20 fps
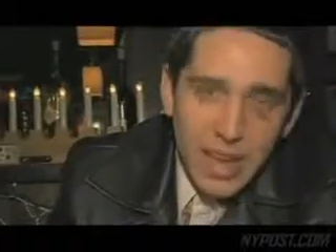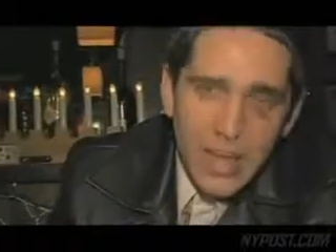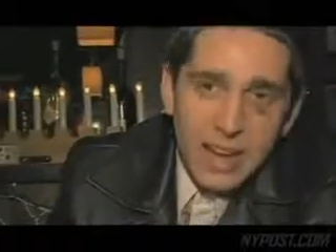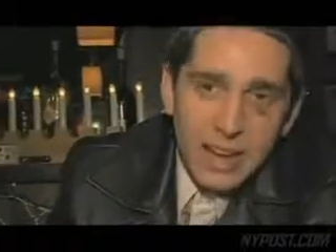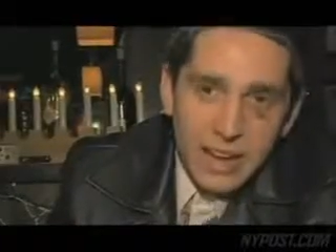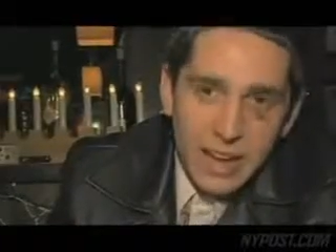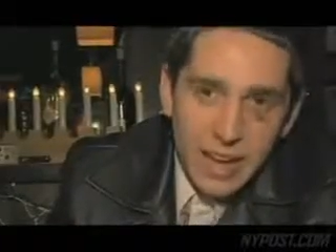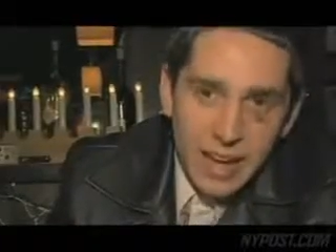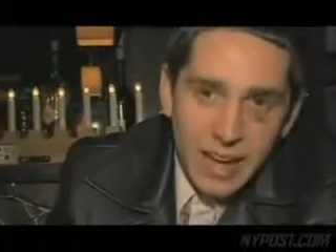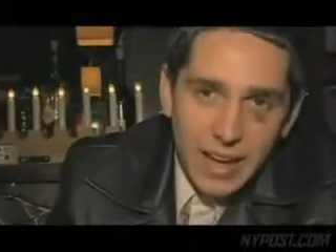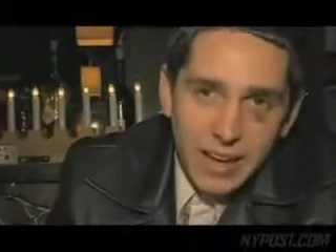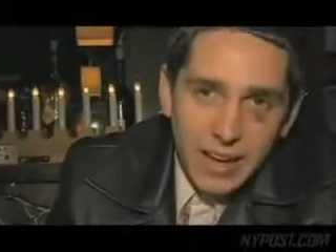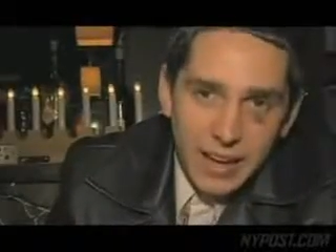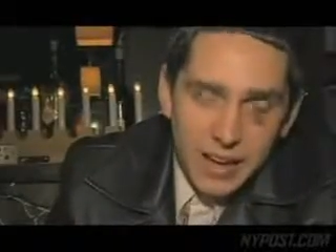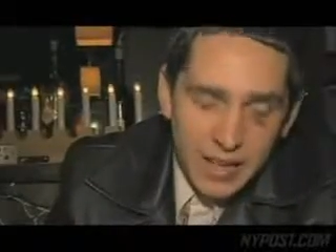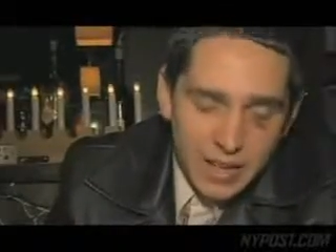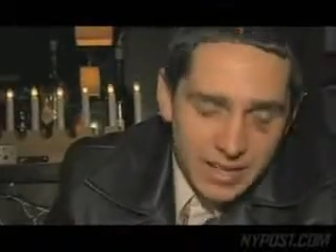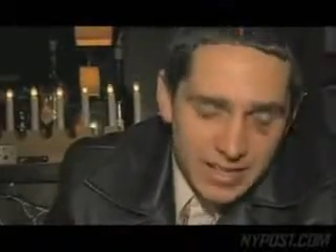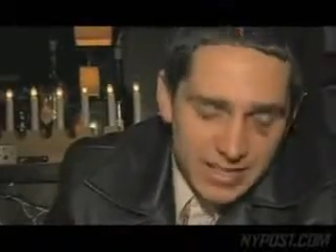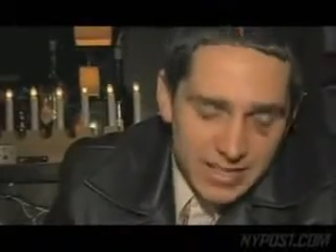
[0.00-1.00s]
That
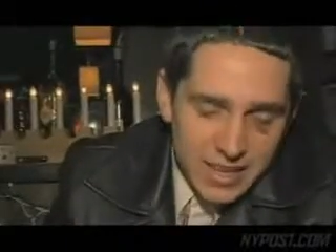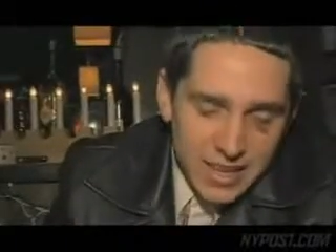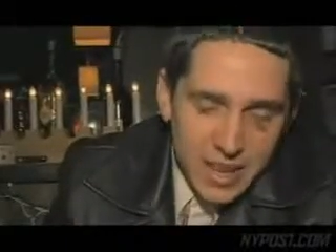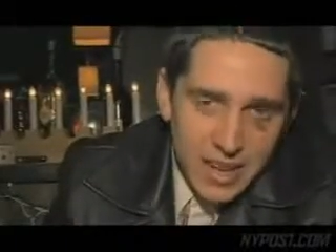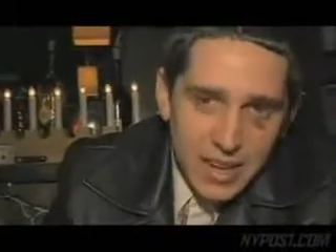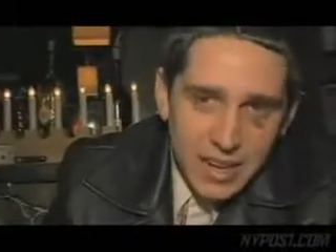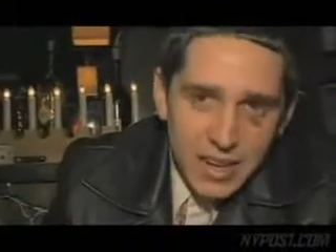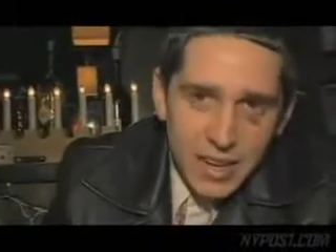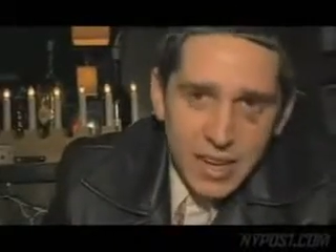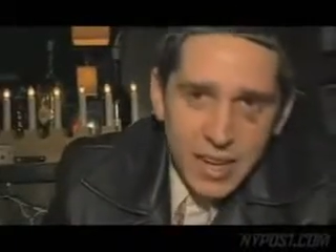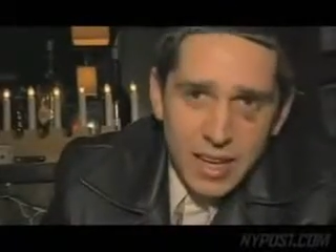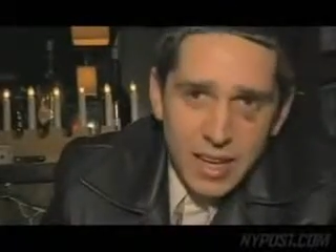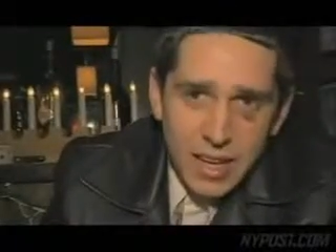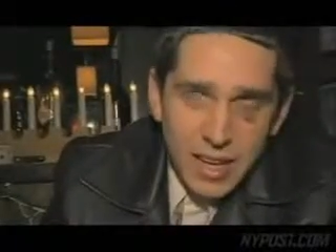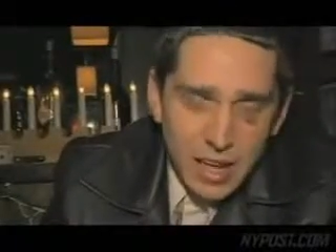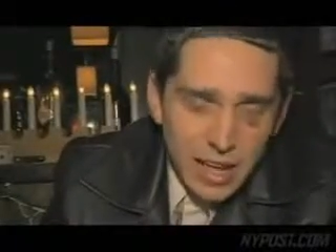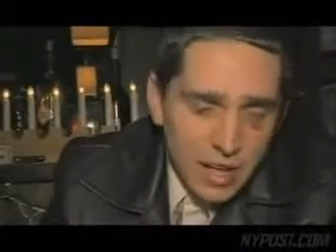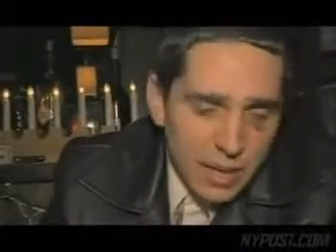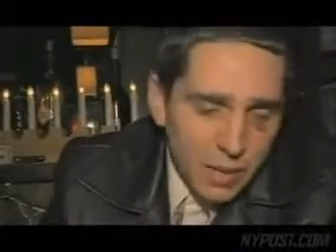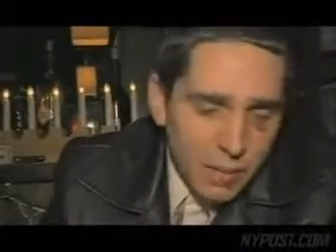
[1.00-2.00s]
guy, Hassan,
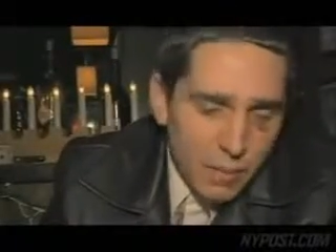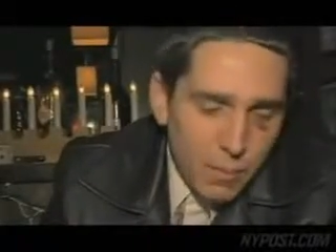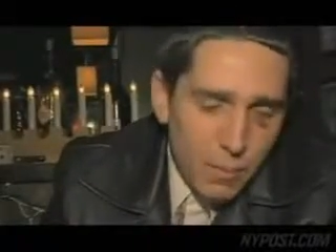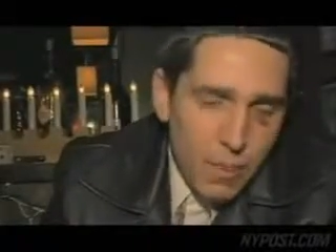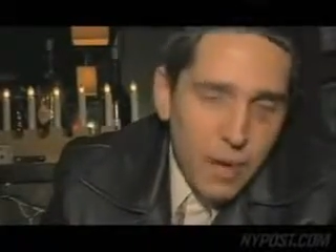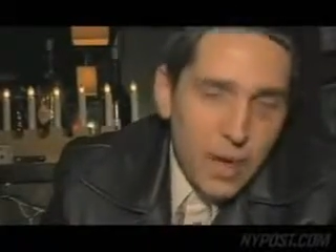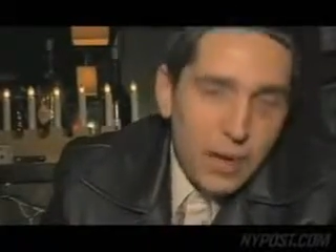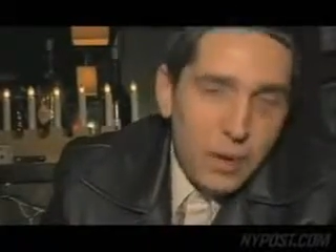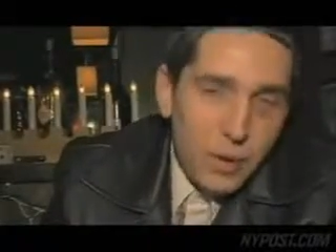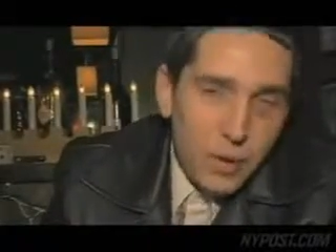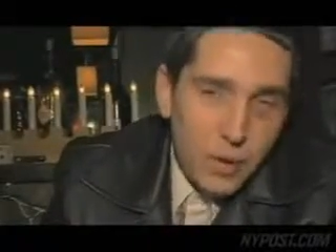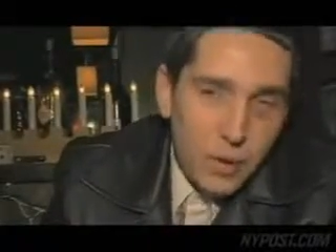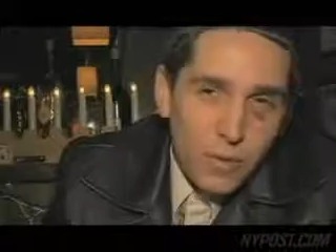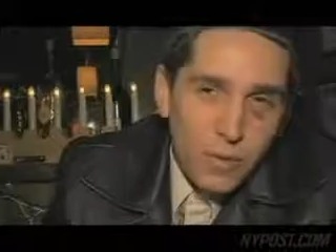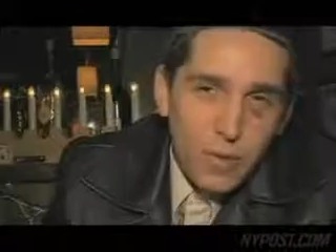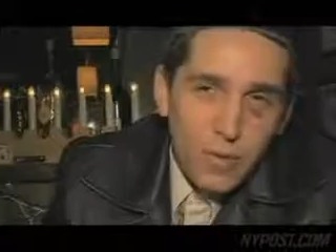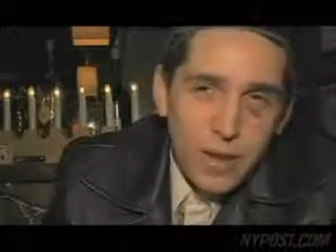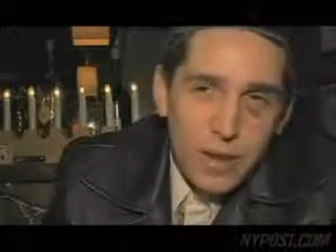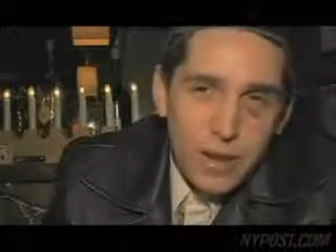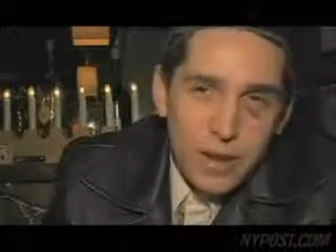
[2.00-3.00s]
my
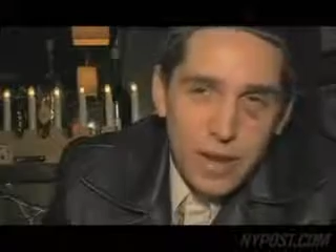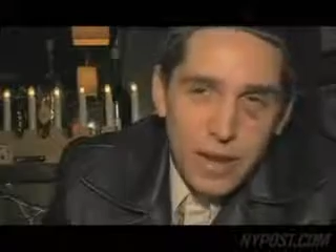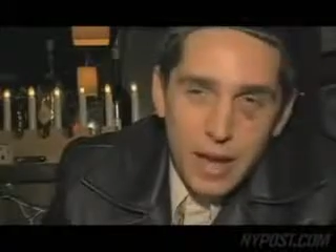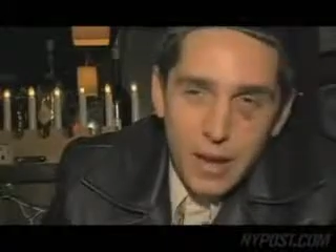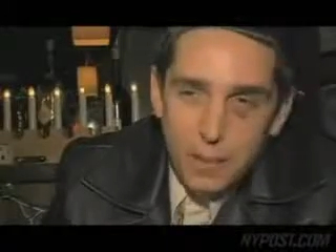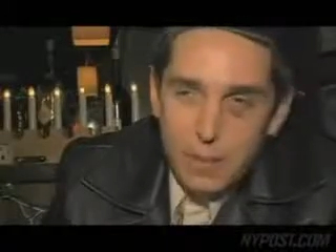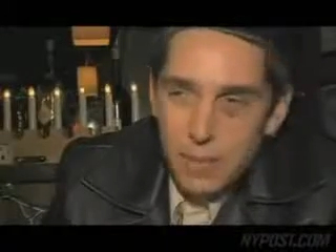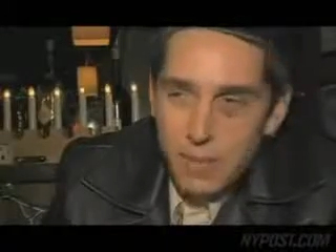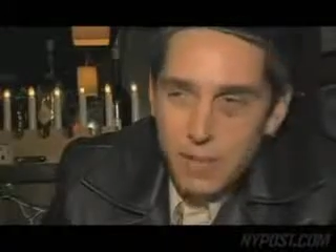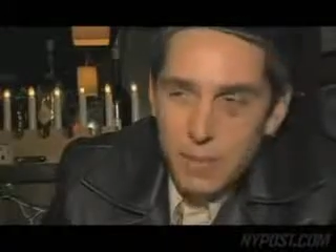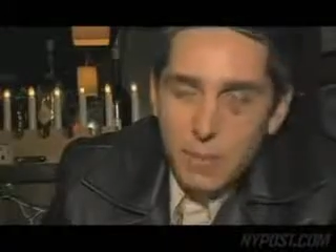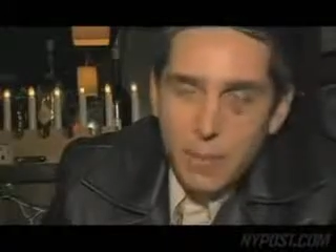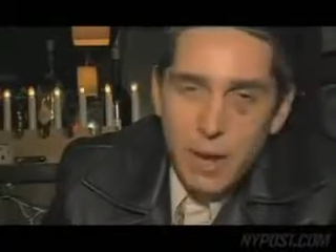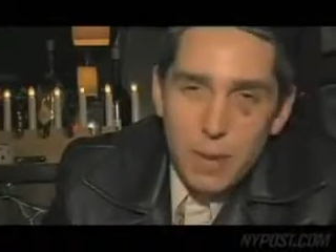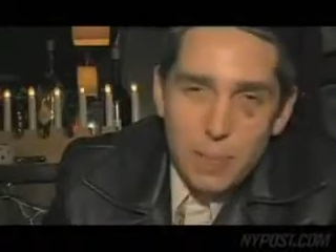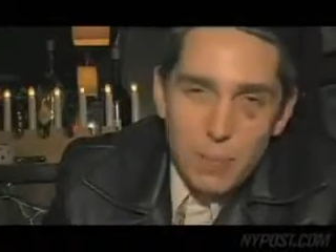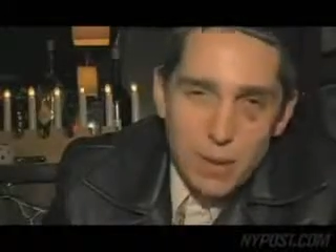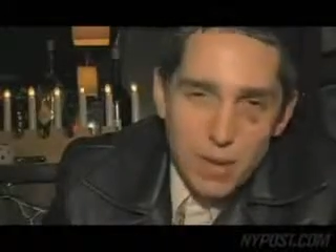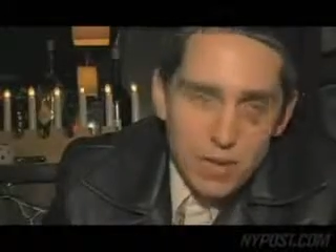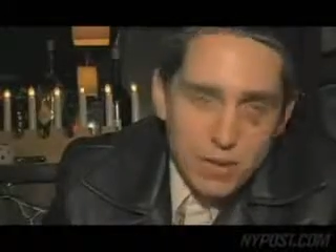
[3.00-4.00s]
girlfriend and me and
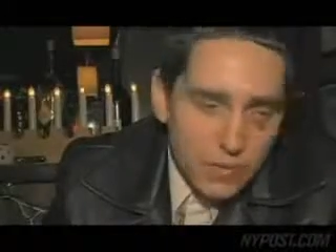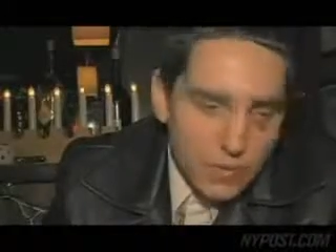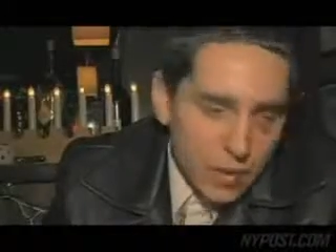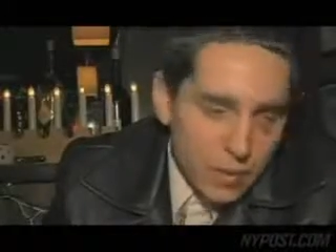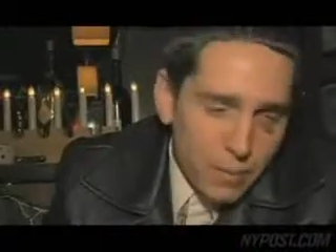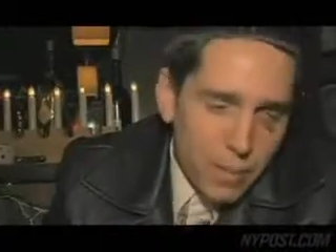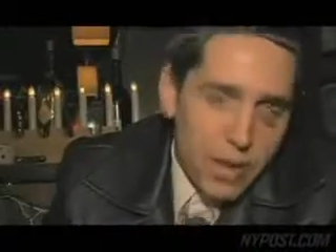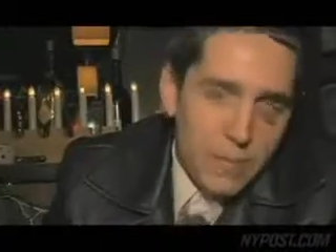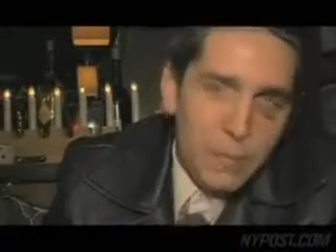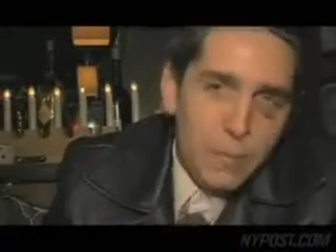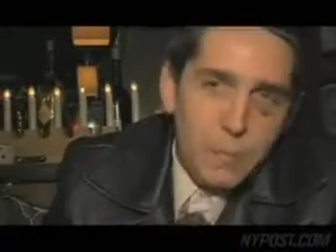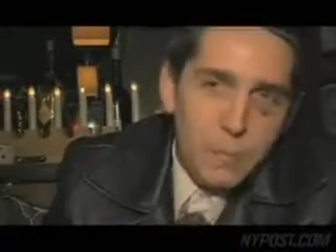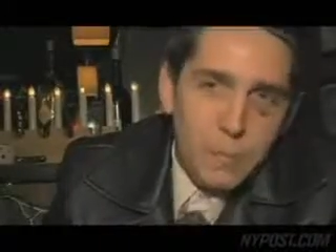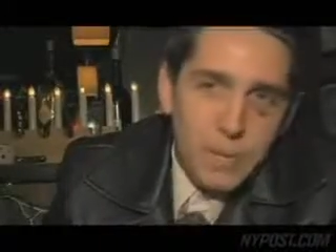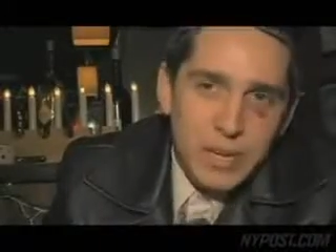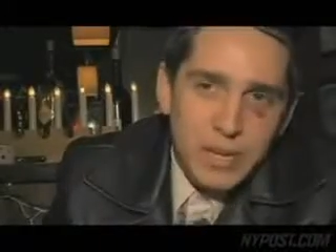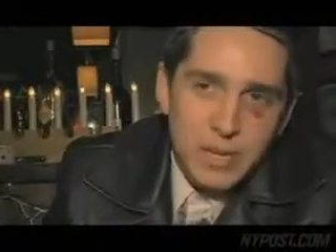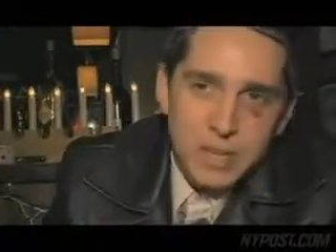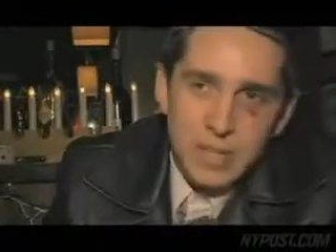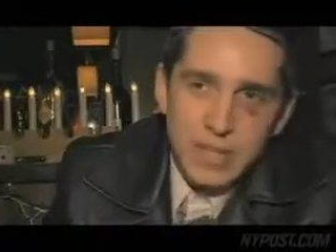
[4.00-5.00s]
my best friend might have been
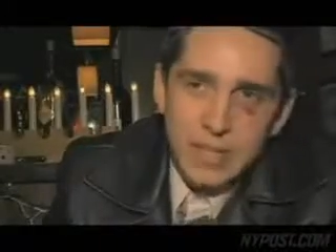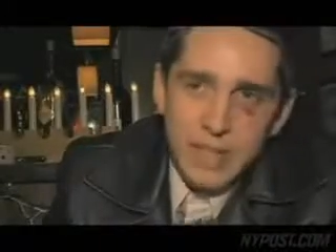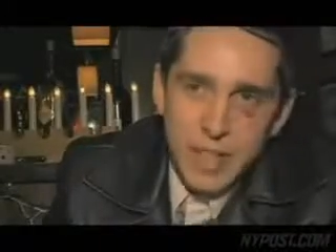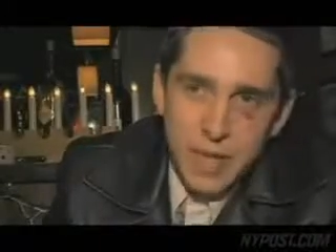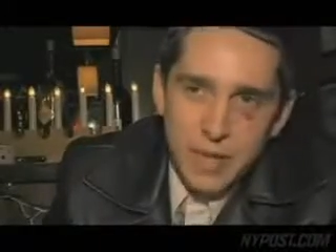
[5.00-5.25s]
beaten to